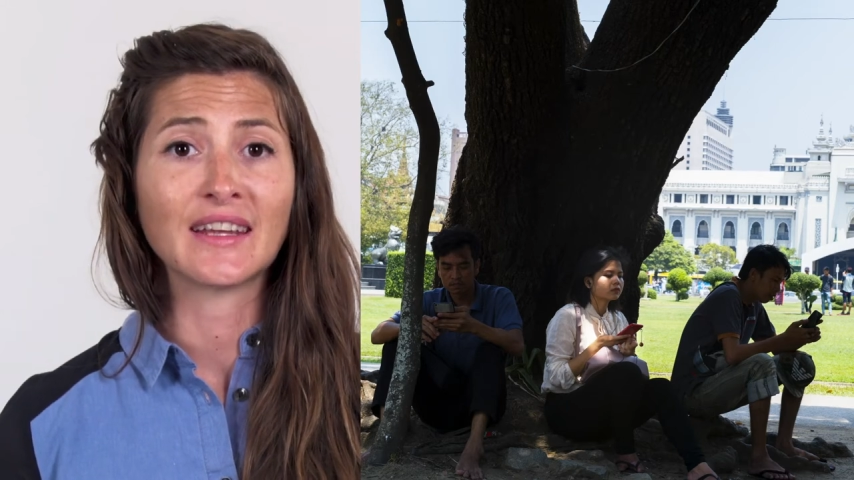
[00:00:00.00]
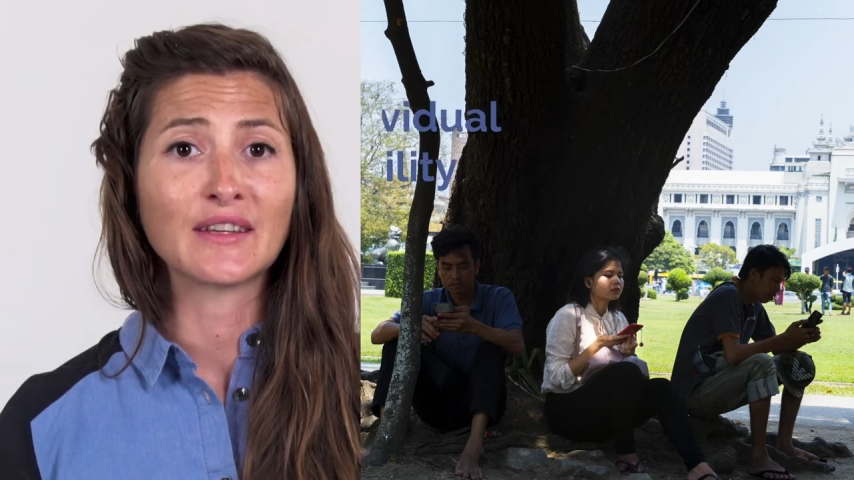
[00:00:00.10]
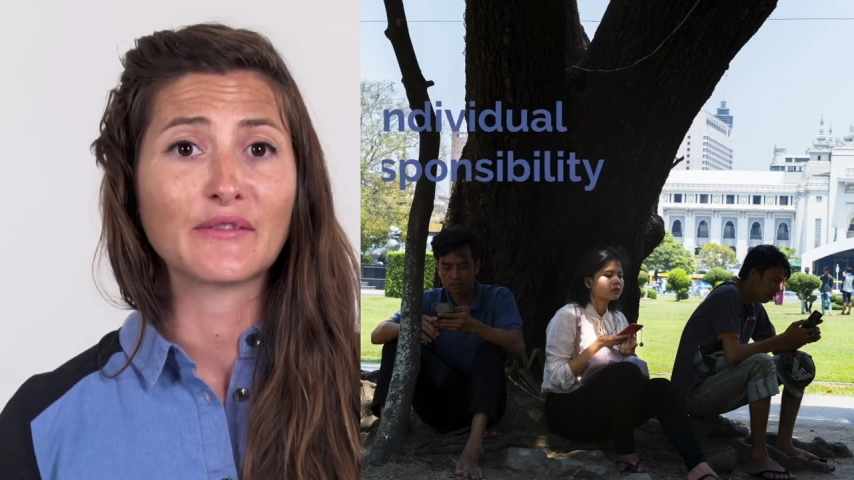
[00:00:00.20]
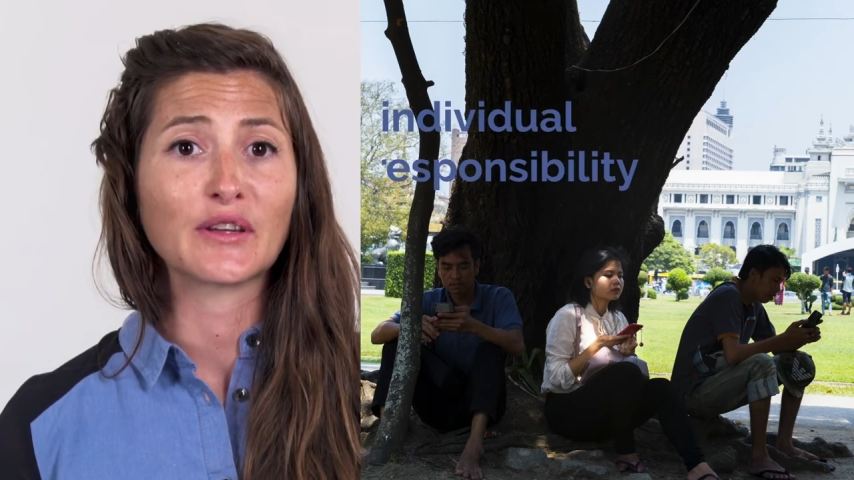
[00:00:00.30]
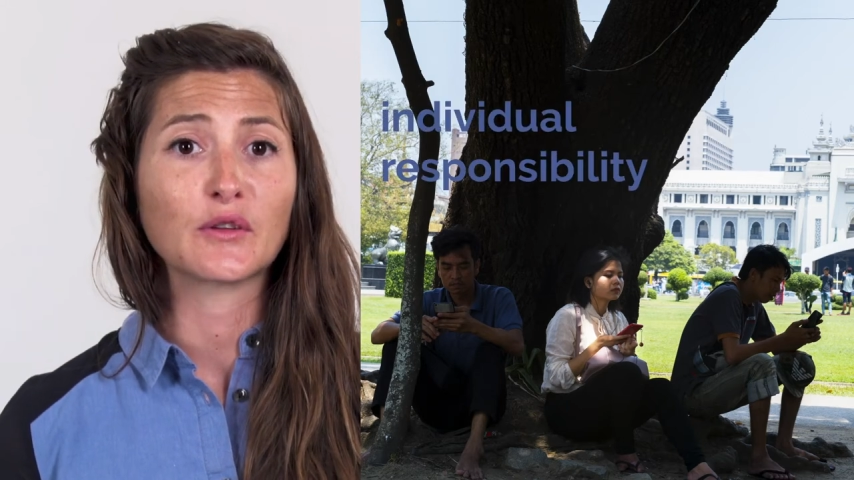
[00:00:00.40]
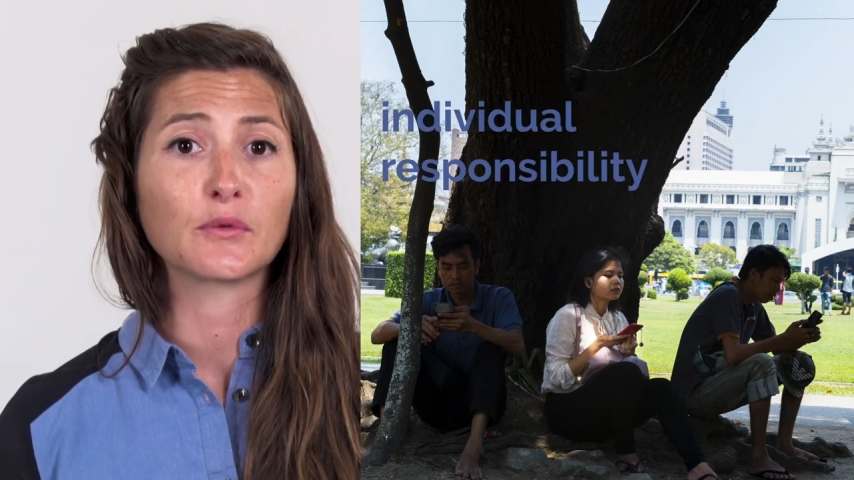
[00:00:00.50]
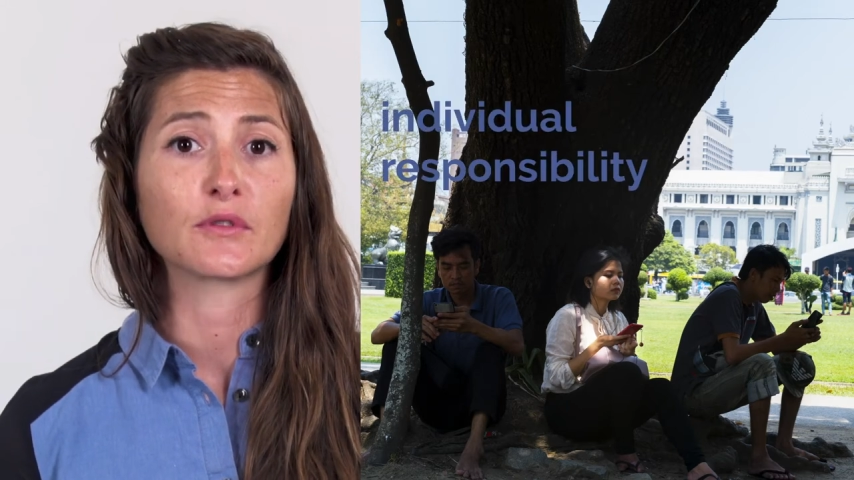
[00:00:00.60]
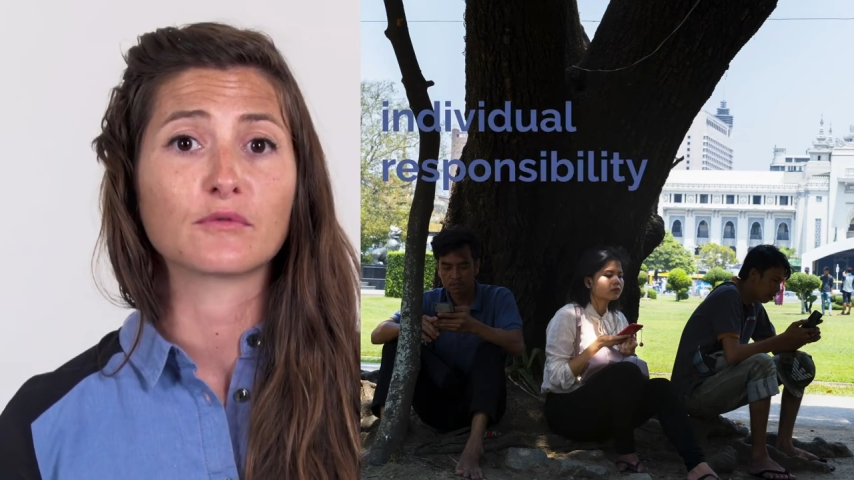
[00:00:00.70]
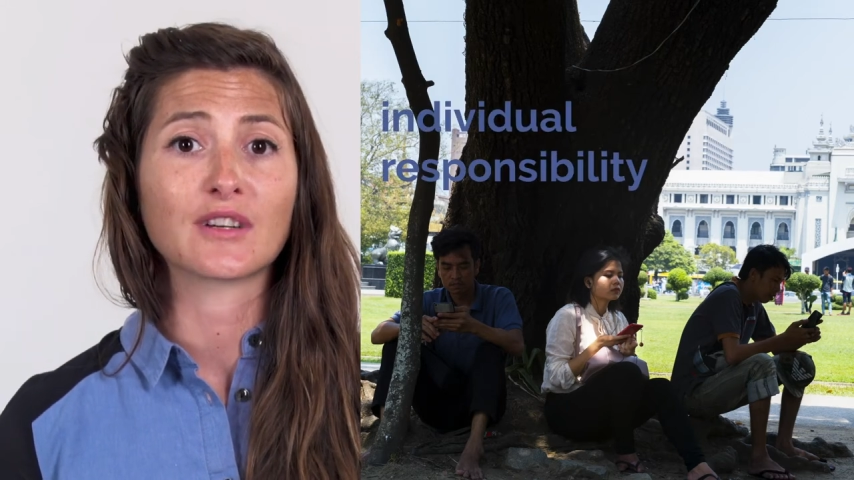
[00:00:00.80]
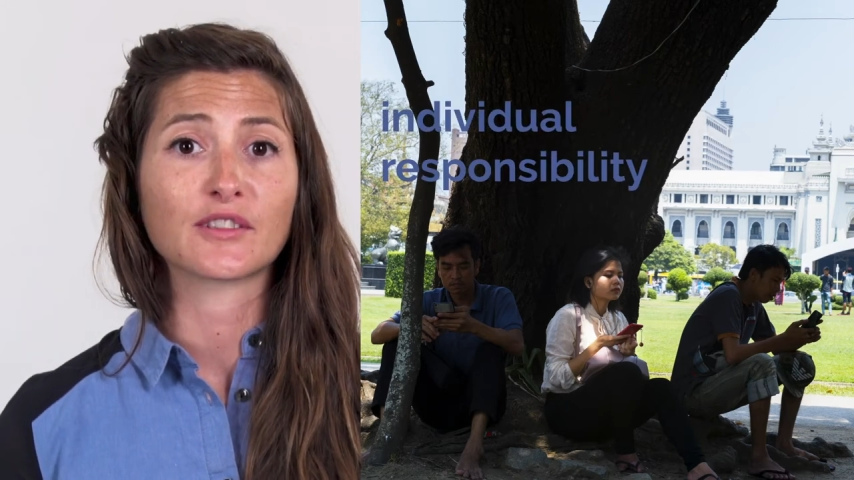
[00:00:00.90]

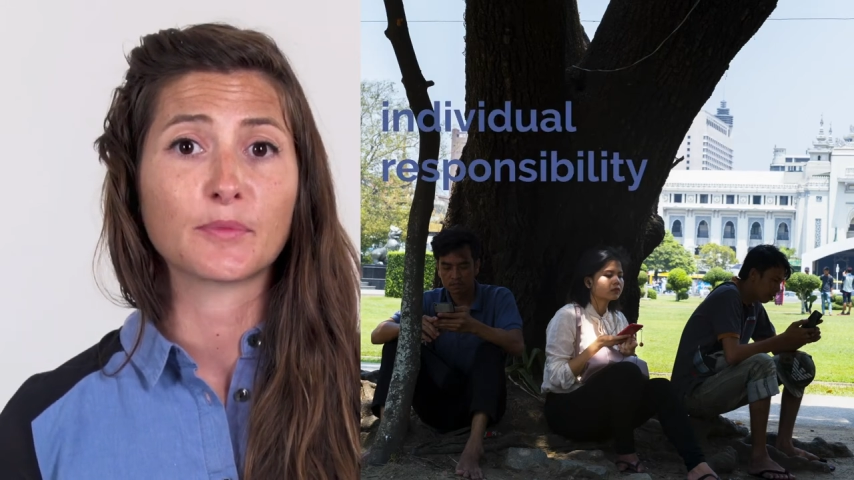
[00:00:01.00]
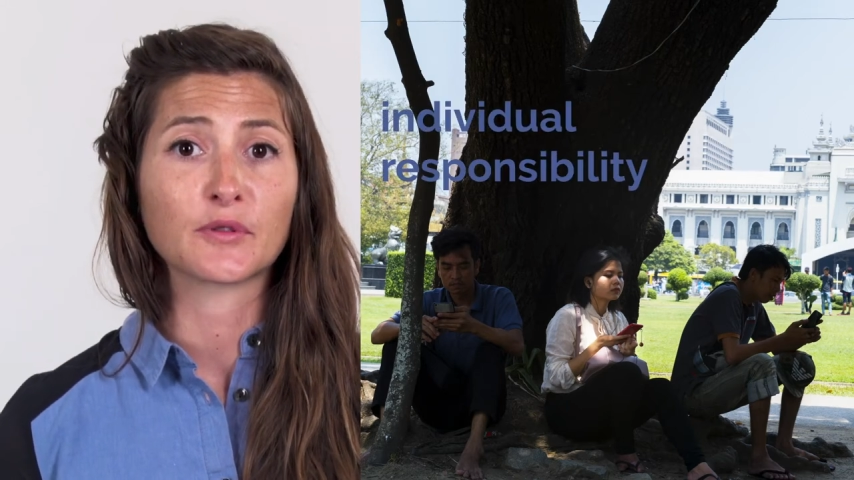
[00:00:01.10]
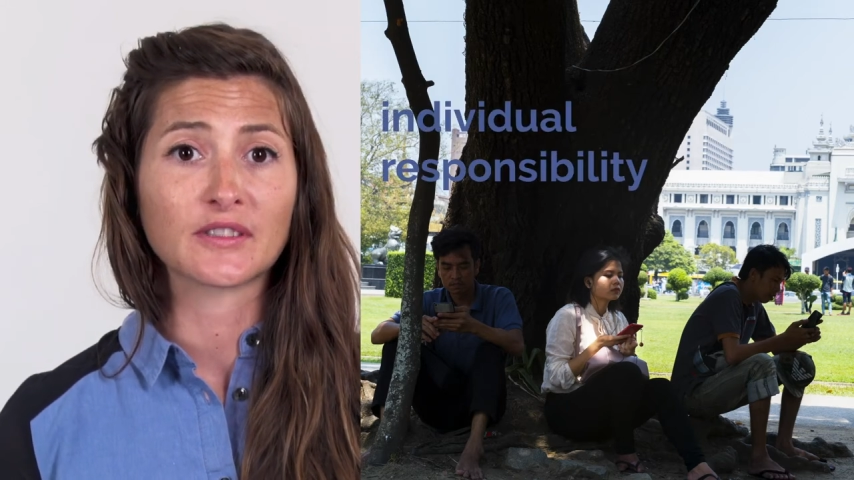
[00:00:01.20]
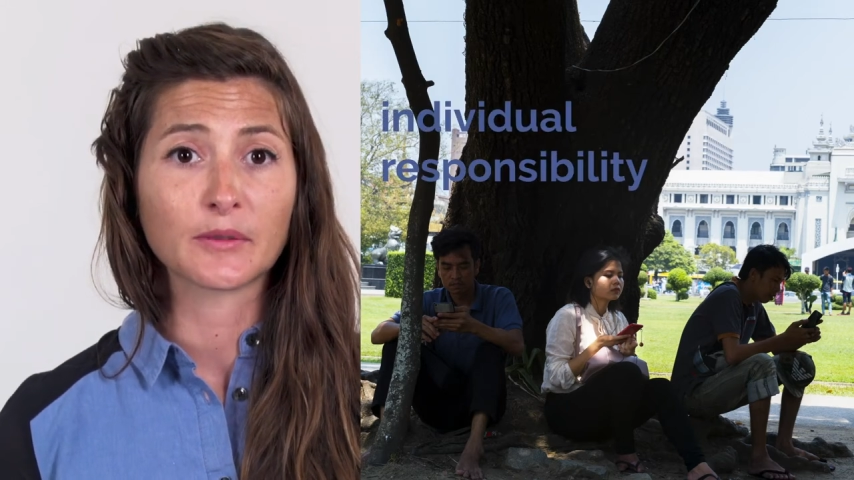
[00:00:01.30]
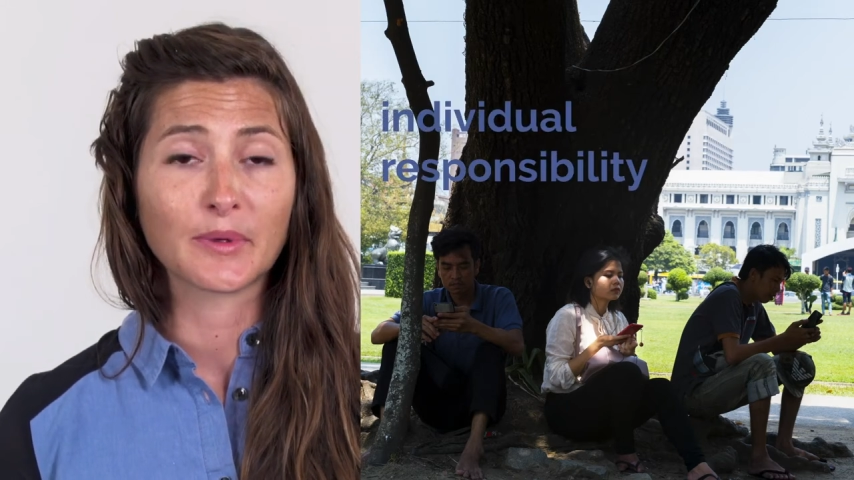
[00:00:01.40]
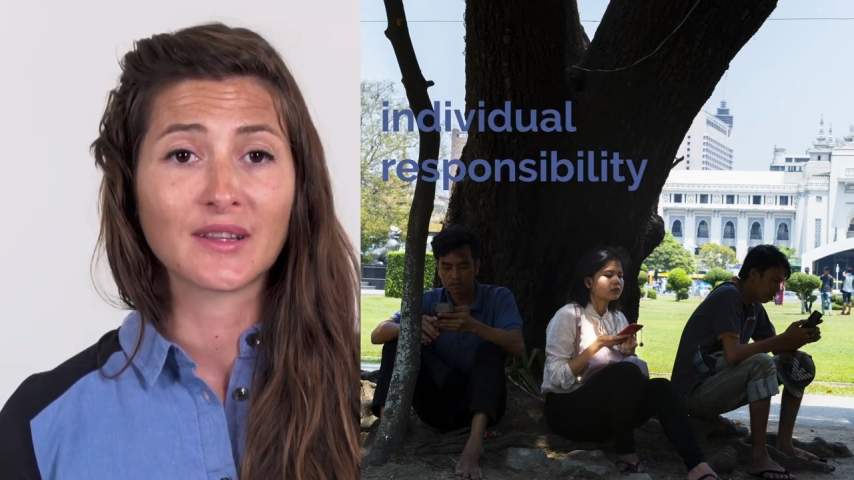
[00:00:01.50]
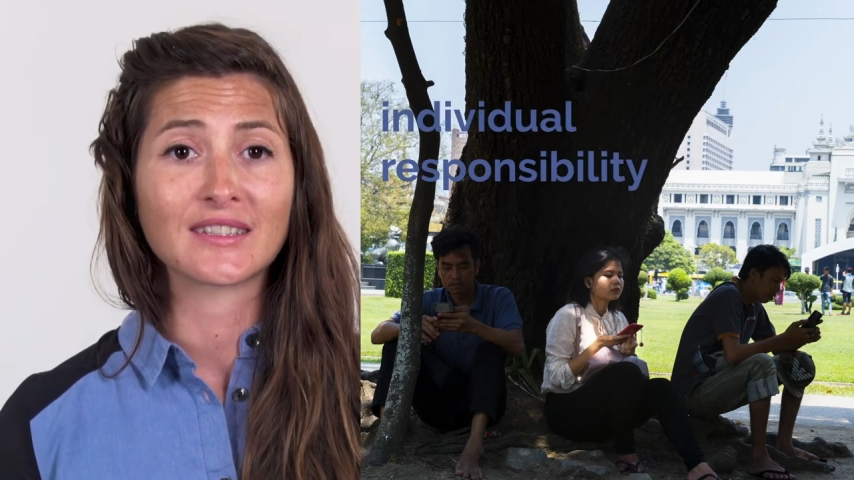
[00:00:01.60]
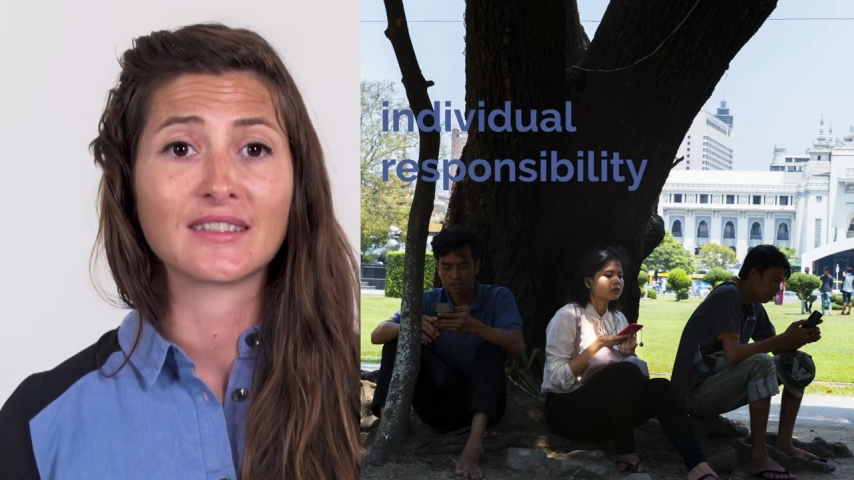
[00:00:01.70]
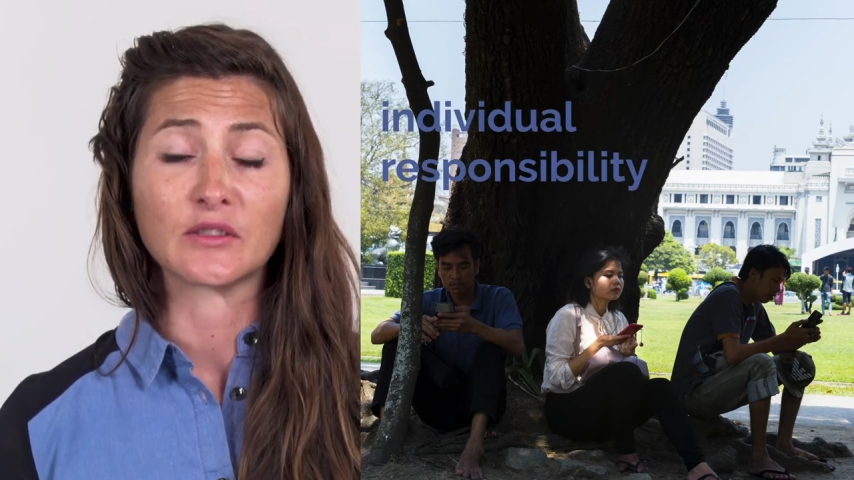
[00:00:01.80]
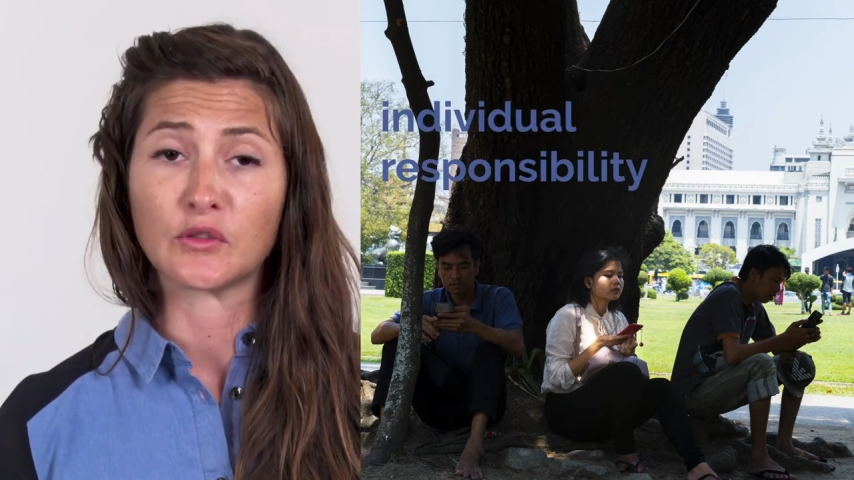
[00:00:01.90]
individual
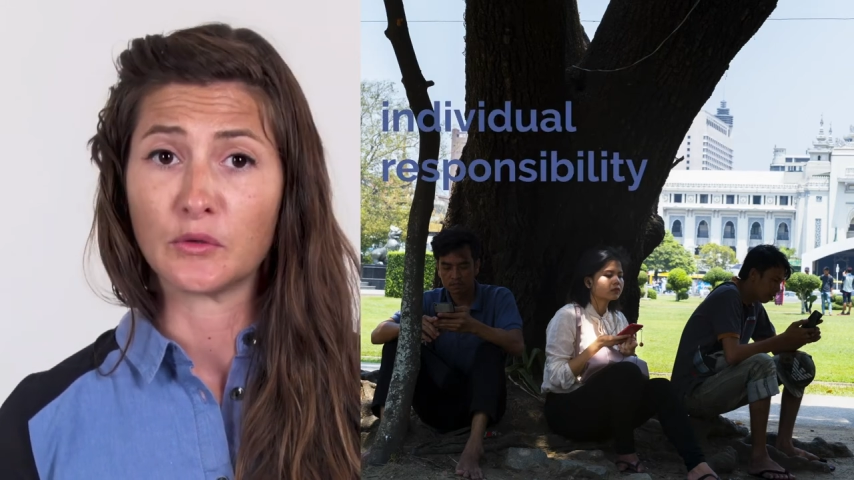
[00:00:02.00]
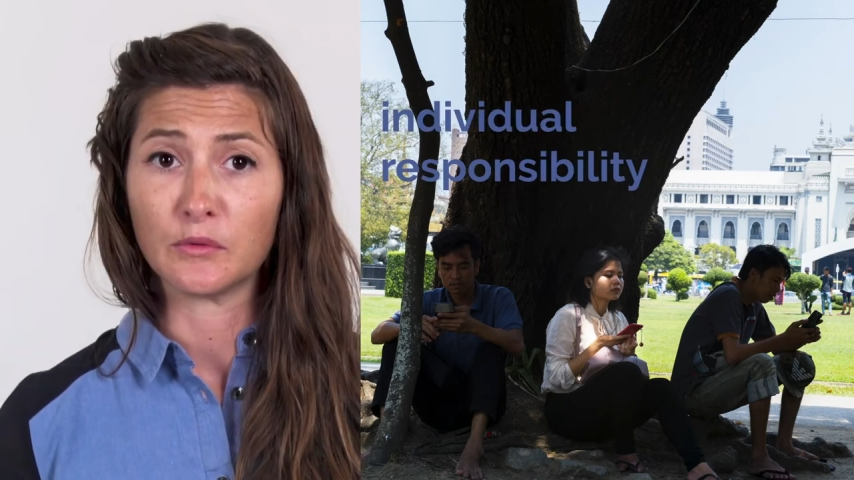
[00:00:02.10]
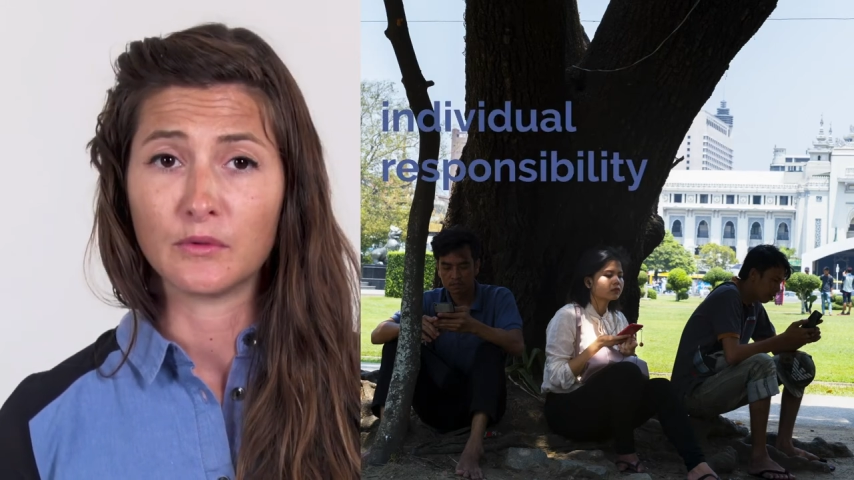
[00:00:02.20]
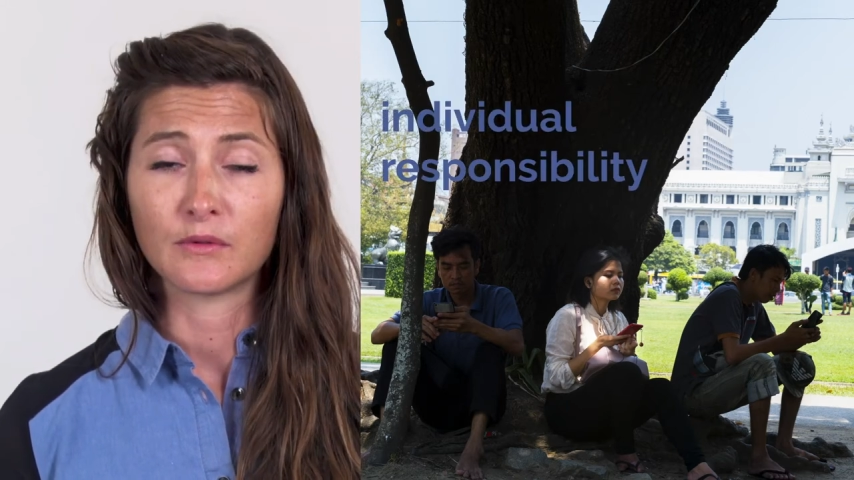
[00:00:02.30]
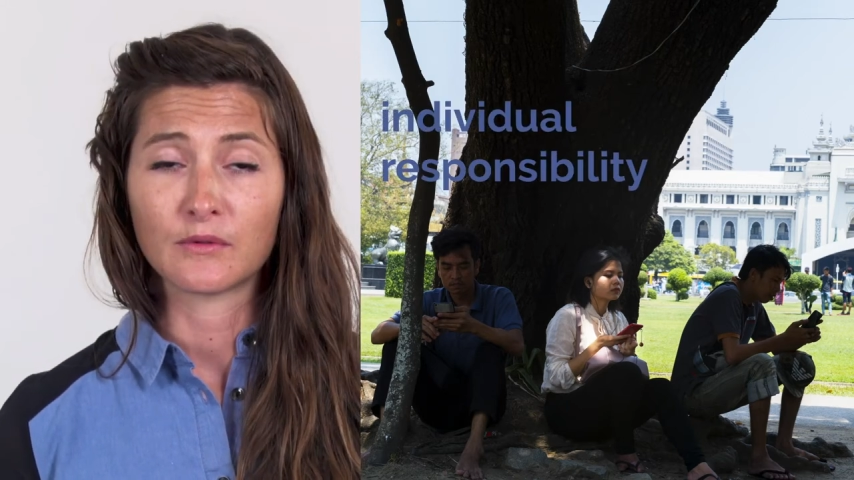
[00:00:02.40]
responsibility too.